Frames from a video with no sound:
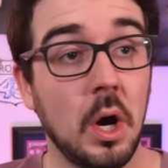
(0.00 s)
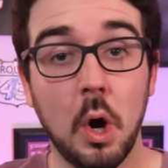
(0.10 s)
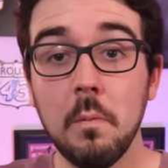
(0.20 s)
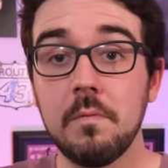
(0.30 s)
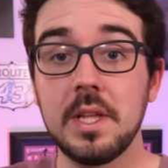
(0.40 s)

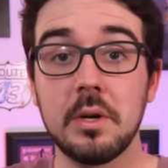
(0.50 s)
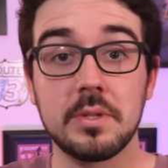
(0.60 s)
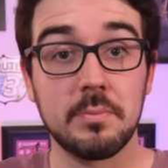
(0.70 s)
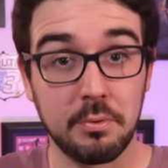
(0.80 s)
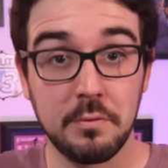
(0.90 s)
Hopefully
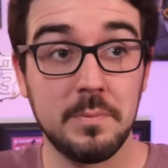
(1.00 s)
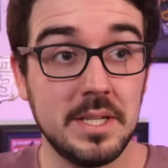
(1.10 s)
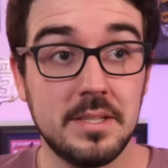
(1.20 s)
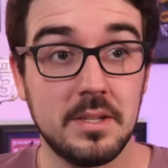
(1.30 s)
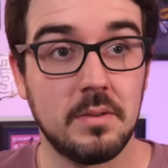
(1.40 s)
those
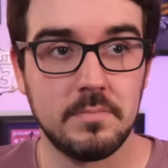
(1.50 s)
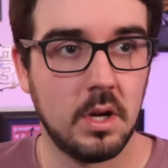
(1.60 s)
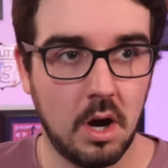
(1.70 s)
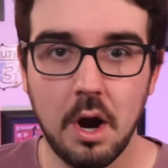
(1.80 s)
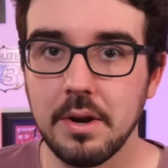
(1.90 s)
improvements
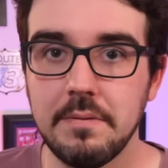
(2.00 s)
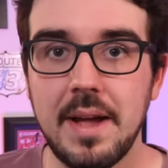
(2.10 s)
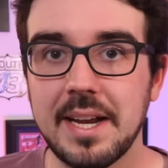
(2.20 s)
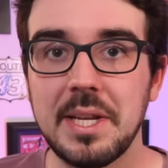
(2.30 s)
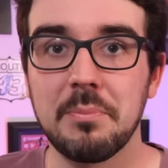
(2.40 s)
are in
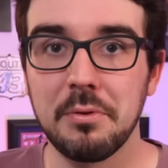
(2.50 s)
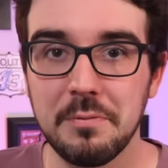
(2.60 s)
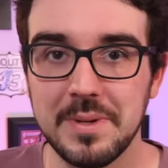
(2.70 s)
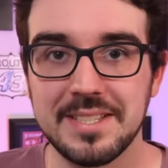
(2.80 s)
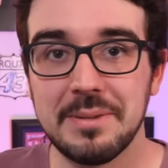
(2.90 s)
fact
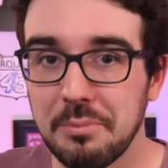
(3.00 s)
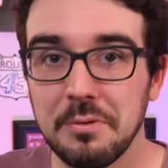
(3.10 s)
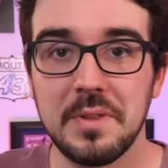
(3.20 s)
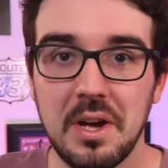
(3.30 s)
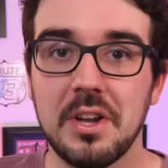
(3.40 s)
improvements,
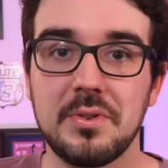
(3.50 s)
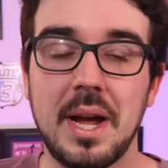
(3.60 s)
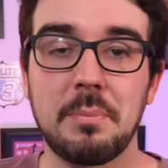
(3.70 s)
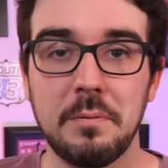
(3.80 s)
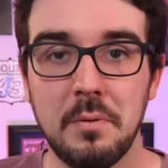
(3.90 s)
improve the
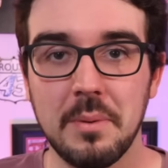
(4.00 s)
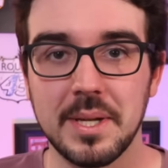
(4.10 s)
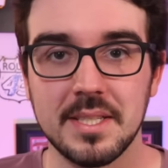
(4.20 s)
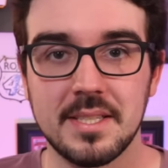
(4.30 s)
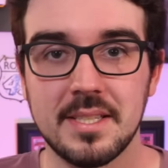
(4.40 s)
on-track
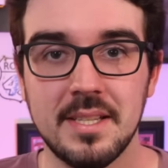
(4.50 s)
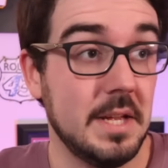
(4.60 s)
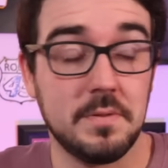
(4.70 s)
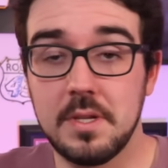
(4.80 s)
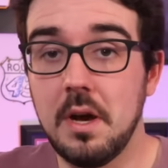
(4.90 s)
performance.
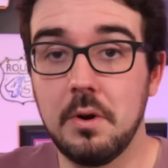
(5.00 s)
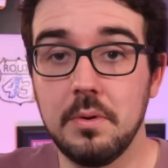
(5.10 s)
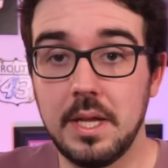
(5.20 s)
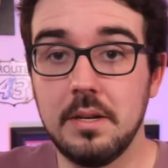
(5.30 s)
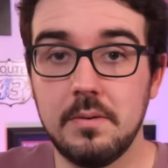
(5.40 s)
If so,
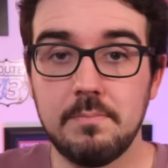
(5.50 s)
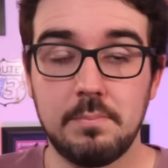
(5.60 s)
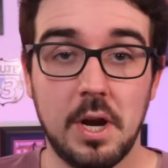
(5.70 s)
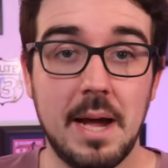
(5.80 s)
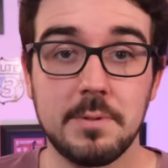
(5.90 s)
then
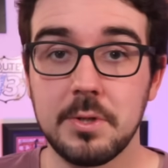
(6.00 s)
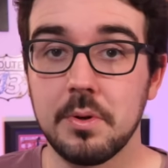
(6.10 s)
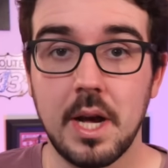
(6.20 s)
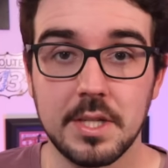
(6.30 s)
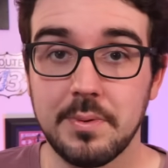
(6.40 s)
perhaps
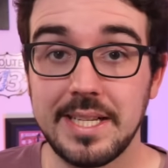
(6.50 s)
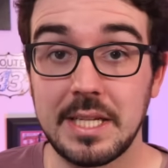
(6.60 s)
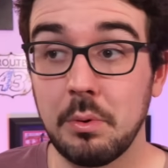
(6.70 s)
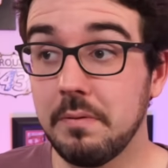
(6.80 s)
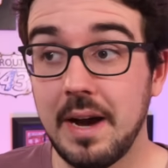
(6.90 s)
Stewart-Haas
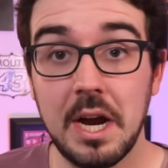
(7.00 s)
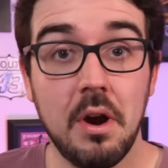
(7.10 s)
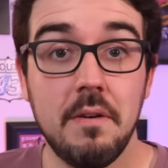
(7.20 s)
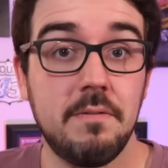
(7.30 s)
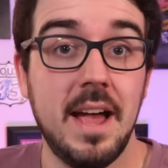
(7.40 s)
Racing will fire
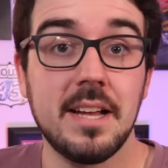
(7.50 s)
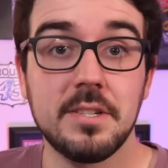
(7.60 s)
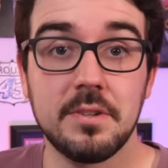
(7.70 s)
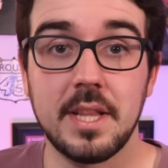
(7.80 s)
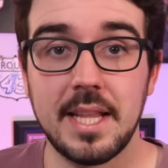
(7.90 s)
off
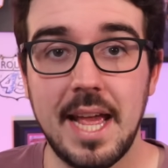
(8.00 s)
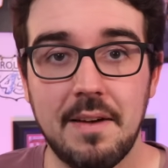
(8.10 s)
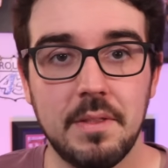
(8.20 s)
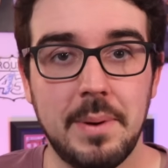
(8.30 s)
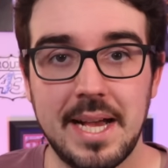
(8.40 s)
faster than they
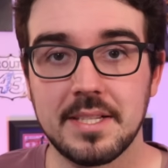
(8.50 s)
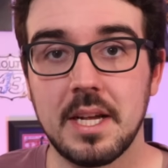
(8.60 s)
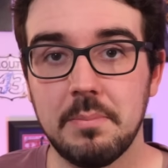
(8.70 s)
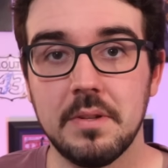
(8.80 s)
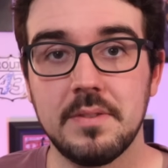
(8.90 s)
have the past
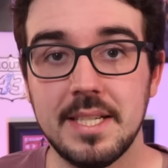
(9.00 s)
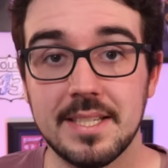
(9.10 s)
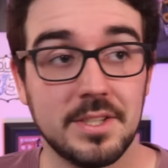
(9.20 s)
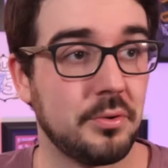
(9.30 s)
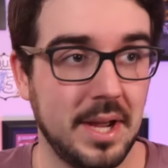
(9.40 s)
couple of
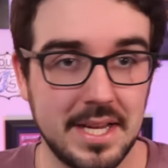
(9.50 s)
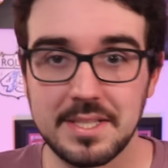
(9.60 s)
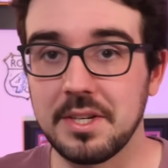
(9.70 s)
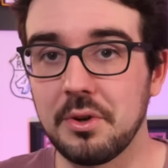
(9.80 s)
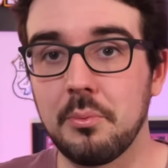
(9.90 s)
seasons.
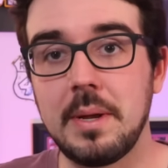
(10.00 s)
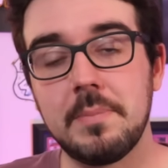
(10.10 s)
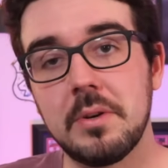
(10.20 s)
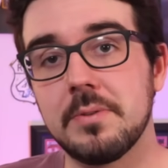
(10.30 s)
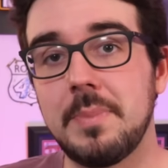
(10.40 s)
Gregson could reap
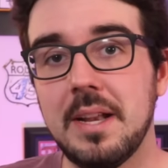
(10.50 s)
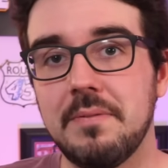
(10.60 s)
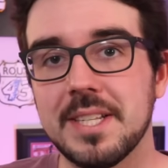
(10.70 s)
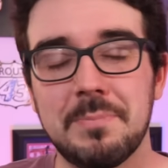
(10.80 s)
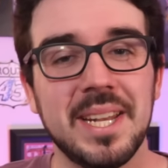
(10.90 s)
those
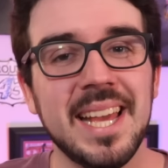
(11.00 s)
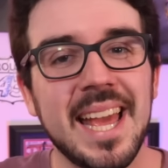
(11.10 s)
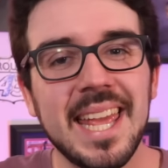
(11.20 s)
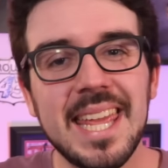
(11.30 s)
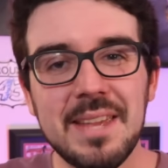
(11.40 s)
benefits. But
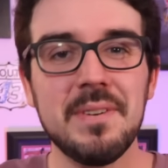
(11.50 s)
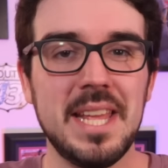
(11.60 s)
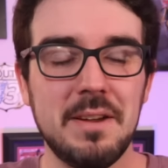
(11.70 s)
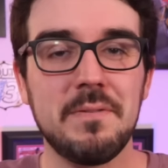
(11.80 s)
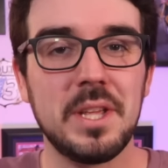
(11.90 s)
even
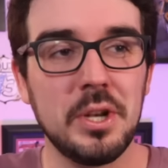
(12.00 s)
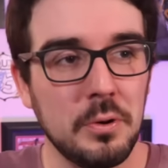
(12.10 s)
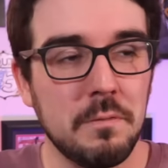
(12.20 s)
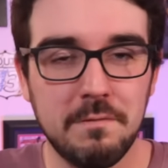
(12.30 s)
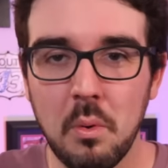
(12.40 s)
if the
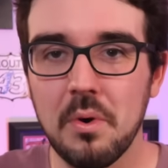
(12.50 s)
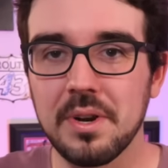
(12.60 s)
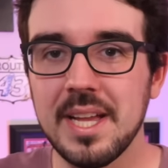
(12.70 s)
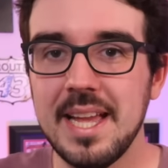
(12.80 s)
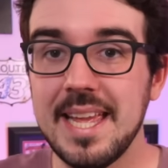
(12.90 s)
new
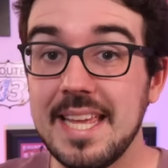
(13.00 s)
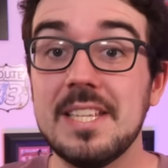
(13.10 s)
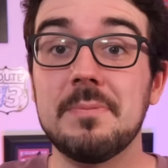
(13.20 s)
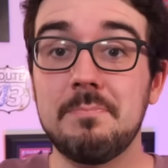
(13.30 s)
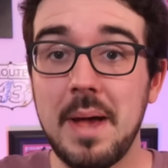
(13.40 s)
Ford
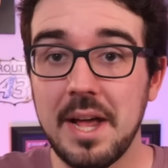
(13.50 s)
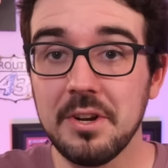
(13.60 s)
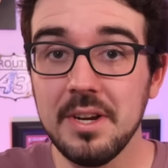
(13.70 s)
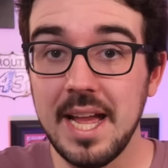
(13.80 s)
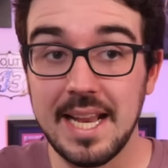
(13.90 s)
is
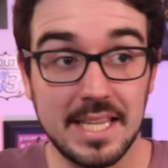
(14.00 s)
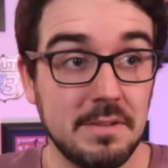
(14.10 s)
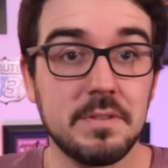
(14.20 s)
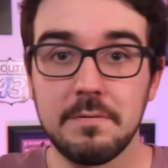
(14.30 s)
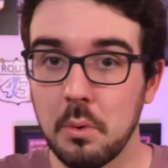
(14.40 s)
better and
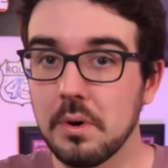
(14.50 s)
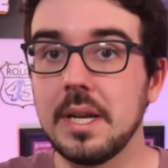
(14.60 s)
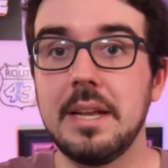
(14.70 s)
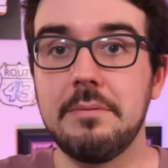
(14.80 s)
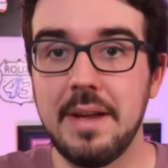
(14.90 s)
gives Ford
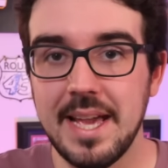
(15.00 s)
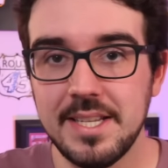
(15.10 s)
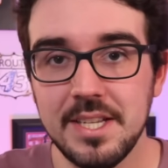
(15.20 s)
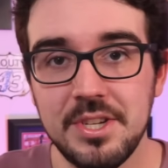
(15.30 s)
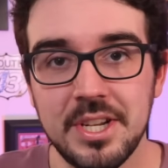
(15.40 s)
an
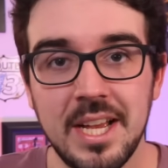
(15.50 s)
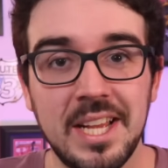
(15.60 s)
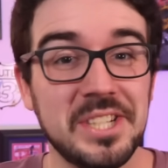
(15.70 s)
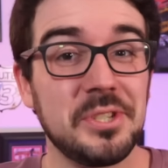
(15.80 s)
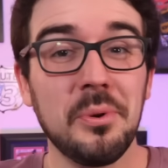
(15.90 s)
advantage,
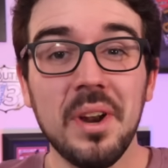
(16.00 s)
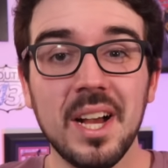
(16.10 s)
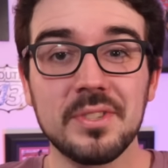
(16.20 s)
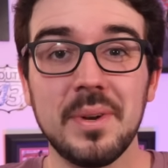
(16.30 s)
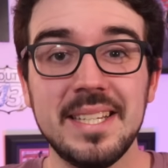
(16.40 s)

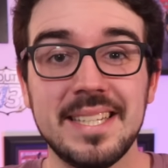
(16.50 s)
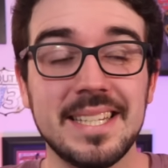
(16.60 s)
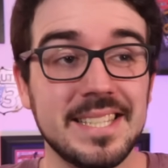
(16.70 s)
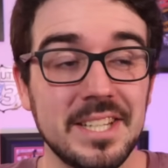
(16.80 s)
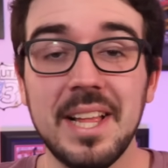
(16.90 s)
Stewart-Haas Racing
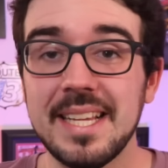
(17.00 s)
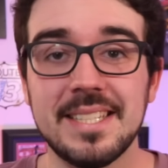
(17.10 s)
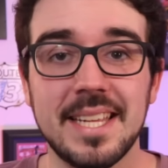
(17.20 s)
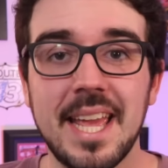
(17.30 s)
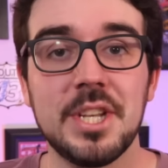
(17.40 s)
still has
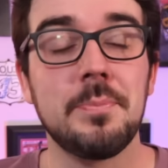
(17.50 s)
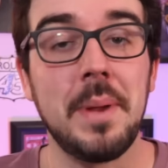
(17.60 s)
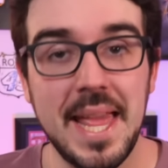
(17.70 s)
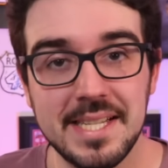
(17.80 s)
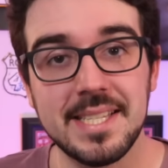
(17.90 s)
to catch
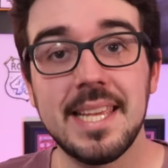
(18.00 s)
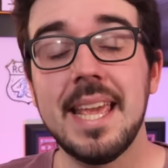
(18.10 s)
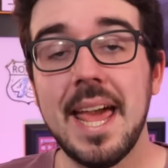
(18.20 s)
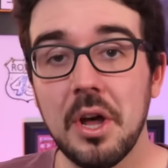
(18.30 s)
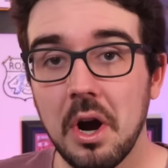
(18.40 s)
Penske
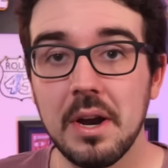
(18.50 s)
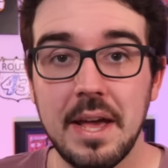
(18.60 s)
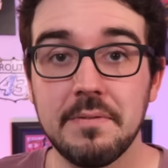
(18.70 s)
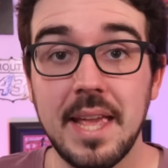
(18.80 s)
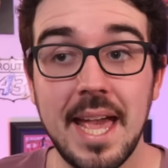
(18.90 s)
and
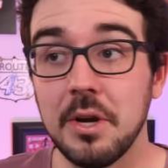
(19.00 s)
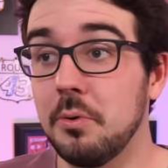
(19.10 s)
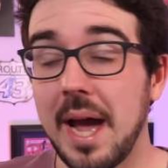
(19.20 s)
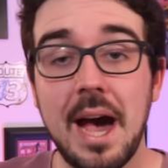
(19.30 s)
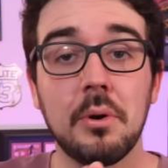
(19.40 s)
RFK,
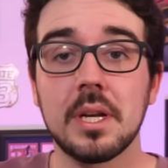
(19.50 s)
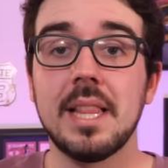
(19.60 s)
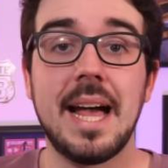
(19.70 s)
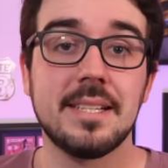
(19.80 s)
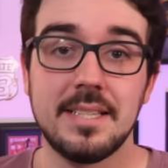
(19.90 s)
who
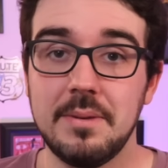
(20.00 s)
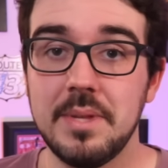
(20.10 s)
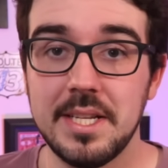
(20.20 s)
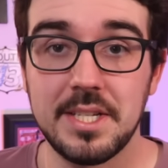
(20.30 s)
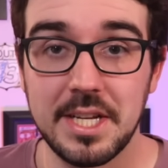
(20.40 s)
outclassed them
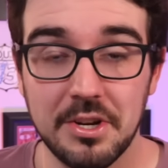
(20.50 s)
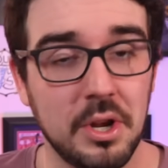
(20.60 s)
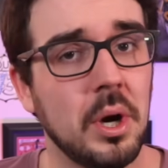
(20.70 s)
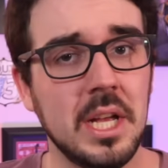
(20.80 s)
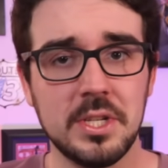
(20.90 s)
this year.
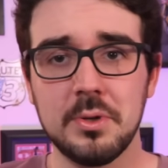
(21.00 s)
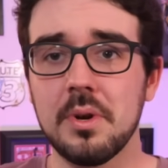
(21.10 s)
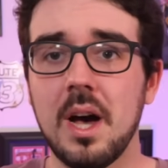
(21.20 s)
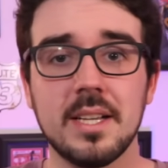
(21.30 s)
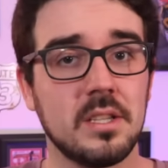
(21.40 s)
You know,
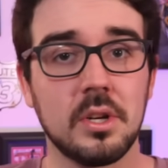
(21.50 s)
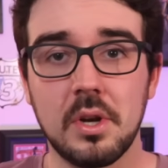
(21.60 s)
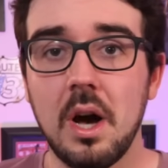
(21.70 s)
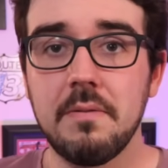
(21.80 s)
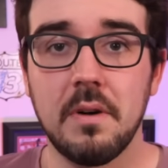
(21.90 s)
Stewart-Haas looked
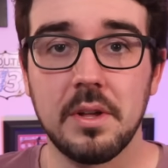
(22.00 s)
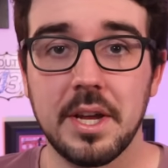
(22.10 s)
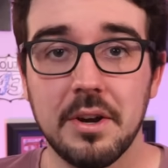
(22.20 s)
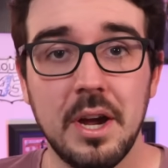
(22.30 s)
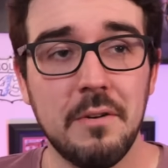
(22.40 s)
off all
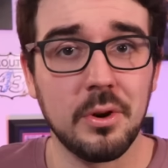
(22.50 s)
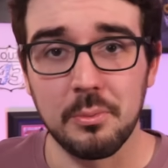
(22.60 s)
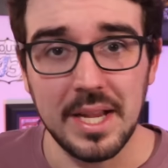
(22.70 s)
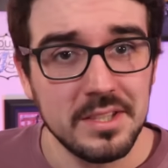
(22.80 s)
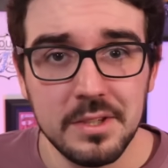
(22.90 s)
year. The
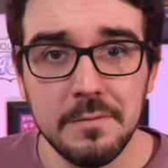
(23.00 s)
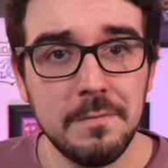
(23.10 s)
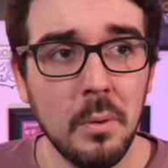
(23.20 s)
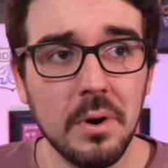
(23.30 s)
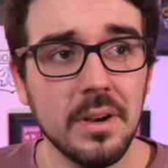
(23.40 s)
rest of
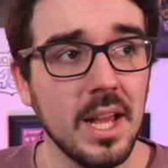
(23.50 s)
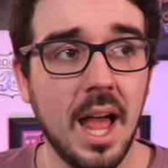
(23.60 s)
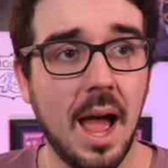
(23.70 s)
Ford?